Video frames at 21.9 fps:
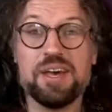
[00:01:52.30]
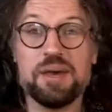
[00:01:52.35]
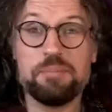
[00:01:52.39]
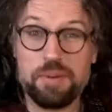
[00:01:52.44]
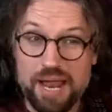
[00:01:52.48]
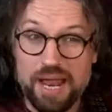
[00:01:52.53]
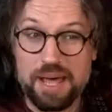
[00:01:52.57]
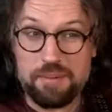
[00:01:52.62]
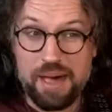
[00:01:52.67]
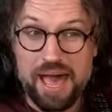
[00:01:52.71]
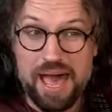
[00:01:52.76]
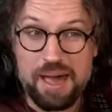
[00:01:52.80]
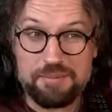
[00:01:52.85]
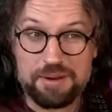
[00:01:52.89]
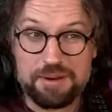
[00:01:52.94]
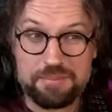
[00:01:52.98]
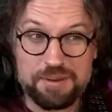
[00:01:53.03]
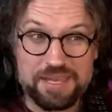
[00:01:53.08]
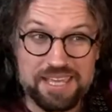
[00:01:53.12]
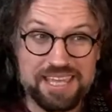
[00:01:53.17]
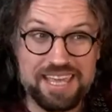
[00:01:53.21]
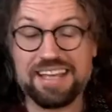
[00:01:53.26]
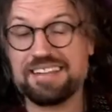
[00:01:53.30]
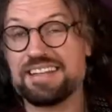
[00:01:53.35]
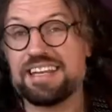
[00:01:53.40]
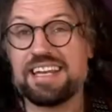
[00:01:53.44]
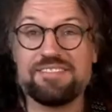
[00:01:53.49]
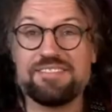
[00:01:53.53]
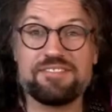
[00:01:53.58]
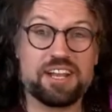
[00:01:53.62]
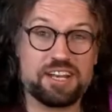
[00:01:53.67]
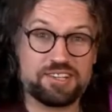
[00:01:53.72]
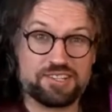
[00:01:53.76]
But I'm happy to be here.
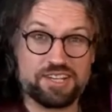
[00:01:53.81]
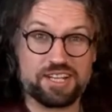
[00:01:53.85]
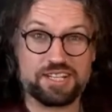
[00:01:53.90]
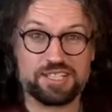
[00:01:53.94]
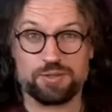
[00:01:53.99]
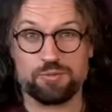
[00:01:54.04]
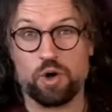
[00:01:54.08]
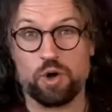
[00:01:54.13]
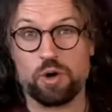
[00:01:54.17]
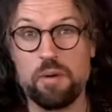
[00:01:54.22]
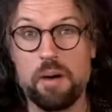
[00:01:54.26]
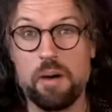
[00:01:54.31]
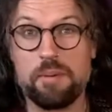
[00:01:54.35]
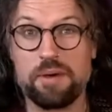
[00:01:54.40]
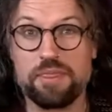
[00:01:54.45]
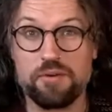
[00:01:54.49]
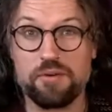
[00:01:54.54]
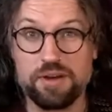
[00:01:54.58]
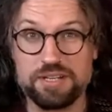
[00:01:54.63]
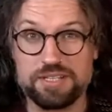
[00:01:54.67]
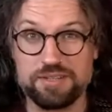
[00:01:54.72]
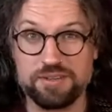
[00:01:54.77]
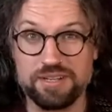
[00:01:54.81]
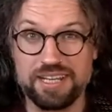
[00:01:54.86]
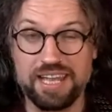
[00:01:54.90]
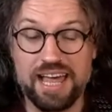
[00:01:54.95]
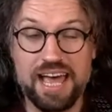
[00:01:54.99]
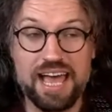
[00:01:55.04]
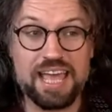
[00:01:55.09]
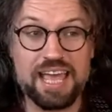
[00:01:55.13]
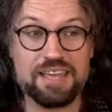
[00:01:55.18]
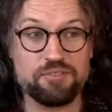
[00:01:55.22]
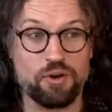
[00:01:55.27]
Didn't even get a chance to warm up. I thought I'd do it
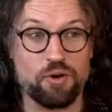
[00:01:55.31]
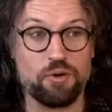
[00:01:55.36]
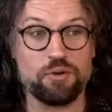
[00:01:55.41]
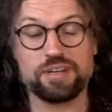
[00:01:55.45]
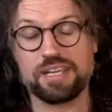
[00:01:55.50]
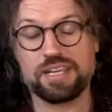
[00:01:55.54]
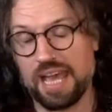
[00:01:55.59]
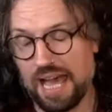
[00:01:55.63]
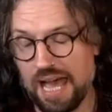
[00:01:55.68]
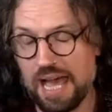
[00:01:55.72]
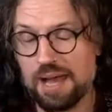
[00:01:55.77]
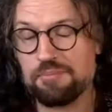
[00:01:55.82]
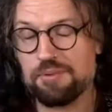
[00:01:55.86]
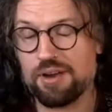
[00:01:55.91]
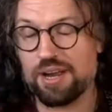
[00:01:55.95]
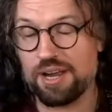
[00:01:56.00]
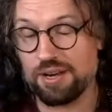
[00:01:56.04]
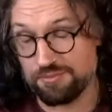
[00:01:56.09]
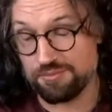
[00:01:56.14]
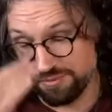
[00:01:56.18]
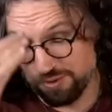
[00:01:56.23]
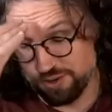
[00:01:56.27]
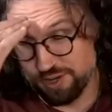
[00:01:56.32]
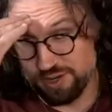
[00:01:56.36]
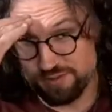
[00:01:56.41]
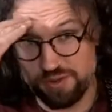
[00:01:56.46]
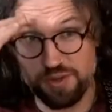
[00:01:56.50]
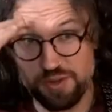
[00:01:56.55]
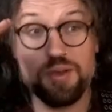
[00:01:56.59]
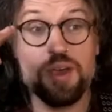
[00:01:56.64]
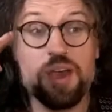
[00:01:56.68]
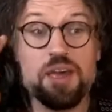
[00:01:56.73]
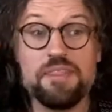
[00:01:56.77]
live on camera in front of
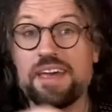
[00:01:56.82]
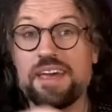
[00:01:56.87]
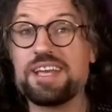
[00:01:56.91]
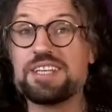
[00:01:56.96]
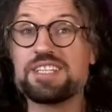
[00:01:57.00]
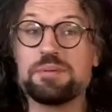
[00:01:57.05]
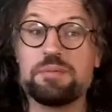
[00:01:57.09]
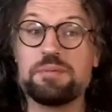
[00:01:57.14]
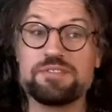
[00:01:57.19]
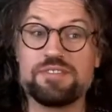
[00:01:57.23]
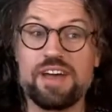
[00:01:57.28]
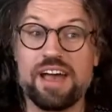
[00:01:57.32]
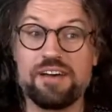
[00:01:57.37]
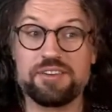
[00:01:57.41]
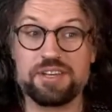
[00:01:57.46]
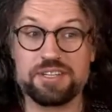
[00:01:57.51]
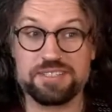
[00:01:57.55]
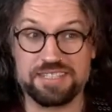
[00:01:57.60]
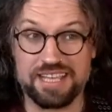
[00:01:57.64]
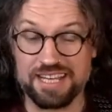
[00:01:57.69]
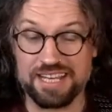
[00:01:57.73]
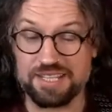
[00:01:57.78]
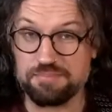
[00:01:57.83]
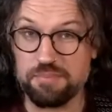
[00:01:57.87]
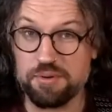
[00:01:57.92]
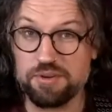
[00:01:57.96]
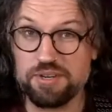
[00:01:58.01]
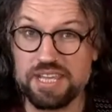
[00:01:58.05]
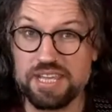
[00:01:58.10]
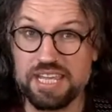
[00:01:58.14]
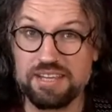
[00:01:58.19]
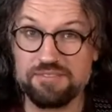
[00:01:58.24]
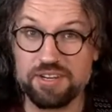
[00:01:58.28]
you. Thank you so much for having us. It's
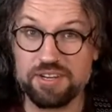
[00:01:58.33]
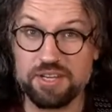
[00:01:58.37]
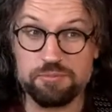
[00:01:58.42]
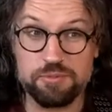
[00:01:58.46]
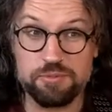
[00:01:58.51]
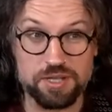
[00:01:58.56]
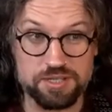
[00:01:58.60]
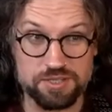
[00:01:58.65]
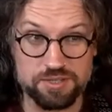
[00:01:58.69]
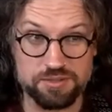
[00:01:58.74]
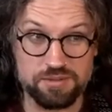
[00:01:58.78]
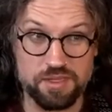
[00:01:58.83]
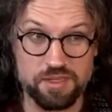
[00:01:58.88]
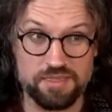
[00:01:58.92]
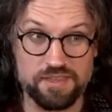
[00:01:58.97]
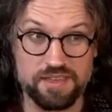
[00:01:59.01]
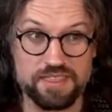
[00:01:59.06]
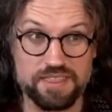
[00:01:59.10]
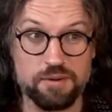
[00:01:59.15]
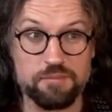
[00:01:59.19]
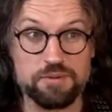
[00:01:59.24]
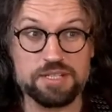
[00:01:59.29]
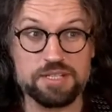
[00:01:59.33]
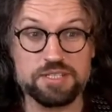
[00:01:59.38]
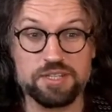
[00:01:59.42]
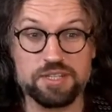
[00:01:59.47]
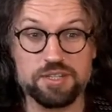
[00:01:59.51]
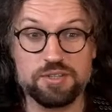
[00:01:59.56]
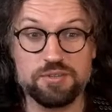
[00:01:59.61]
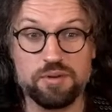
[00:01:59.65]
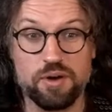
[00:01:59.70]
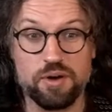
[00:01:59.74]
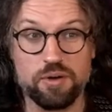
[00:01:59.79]
Monday evening. We're doing the thing that we
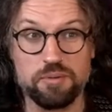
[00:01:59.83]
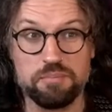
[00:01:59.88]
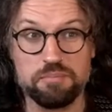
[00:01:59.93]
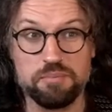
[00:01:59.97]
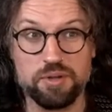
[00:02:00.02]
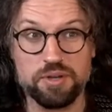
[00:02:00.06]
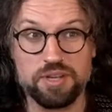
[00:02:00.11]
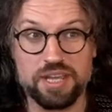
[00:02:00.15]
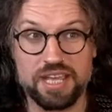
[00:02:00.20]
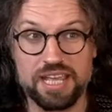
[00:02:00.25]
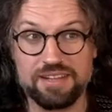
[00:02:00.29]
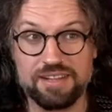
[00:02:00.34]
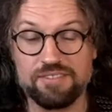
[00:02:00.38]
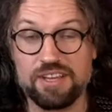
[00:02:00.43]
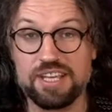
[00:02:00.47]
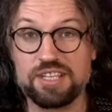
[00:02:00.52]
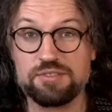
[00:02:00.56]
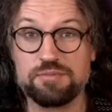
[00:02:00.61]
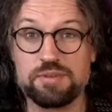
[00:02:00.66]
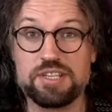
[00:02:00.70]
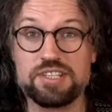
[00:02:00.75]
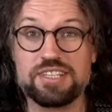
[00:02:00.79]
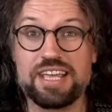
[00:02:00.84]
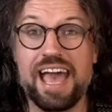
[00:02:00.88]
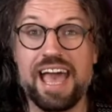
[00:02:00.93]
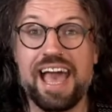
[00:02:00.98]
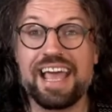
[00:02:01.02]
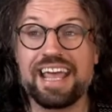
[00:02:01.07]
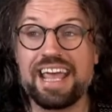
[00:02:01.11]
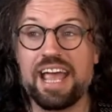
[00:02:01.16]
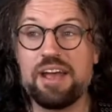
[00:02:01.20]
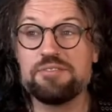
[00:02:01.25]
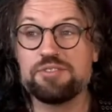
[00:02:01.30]
do on Monday evenings, which is
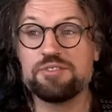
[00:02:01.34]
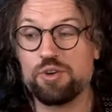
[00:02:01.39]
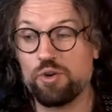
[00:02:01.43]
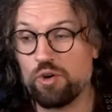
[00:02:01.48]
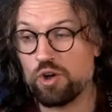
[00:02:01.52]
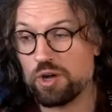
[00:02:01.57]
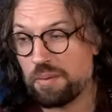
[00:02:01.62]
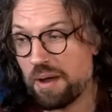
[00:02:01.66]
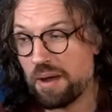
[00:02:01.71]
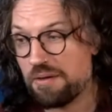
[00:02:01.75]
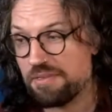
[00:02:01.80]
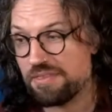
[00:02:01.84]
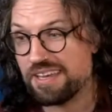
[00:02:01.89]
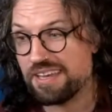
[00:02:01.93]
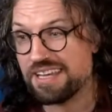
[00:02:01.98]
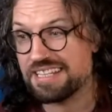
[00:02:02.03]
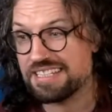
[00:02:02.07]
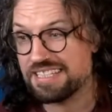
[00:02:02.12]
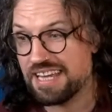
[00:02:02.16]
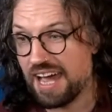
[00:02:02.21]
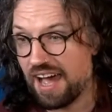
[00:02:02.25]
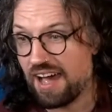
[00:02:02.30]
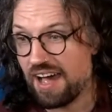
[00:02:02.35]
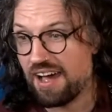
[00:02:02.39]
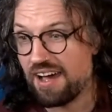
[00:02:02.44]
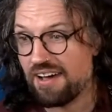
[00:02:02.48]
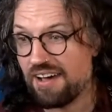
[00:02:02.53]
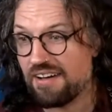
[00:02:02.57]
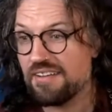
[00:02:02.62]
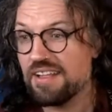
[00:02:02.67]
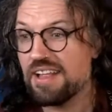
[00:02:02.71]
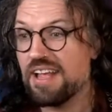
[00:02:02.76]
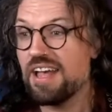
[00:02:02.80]
hang out and talk about the
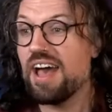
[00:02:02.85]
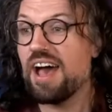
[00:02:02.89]
guitar.